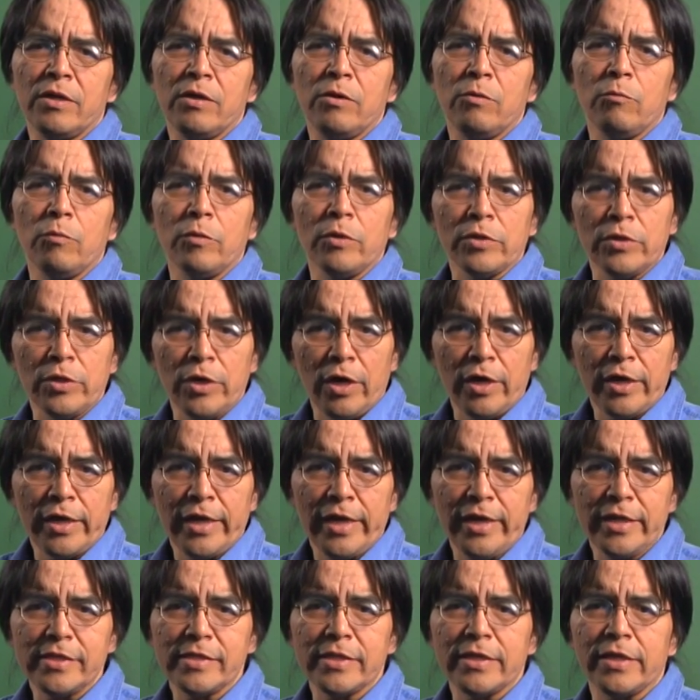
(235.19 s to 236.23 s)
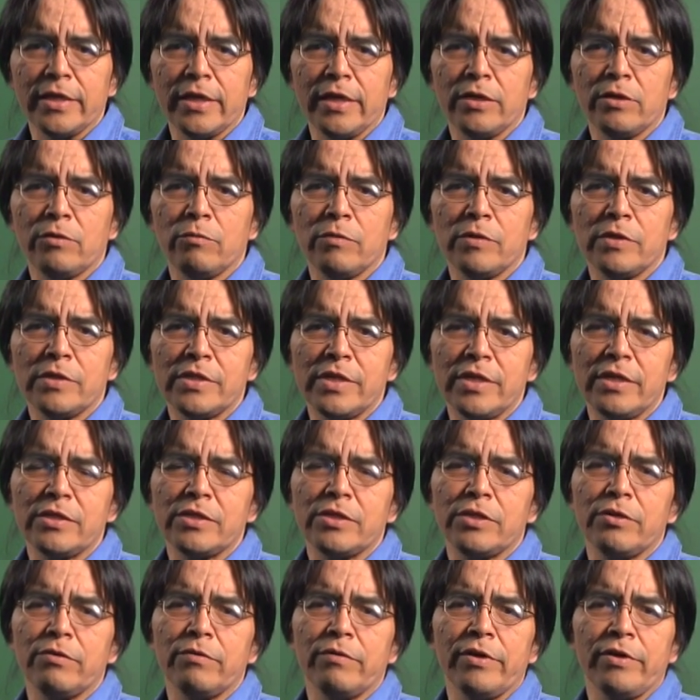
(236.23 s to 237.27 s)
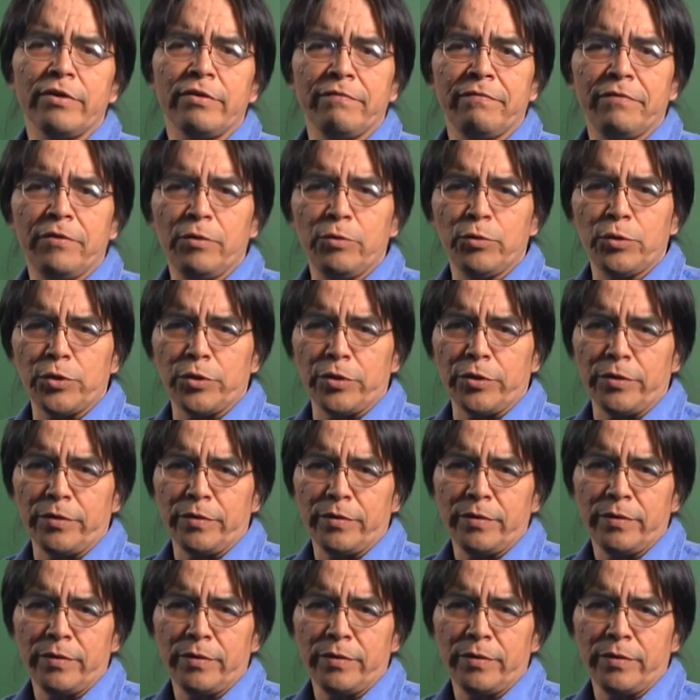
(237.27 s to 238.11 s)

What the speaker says: will not hesitate to assist you in the future.